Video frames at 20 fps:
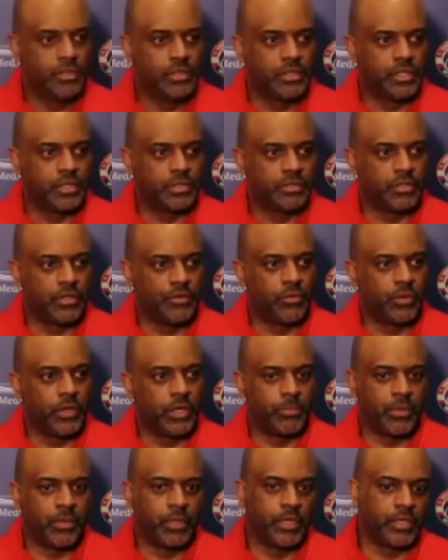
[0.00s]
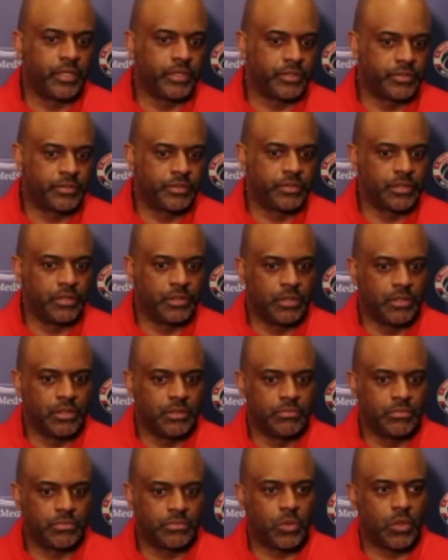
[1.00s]
It's a tough way to play against a
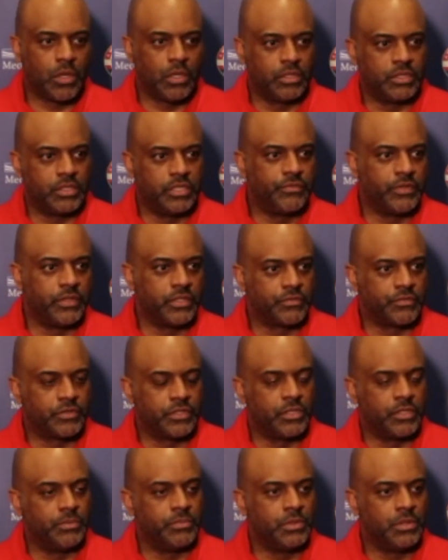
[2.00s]
quality defensive team.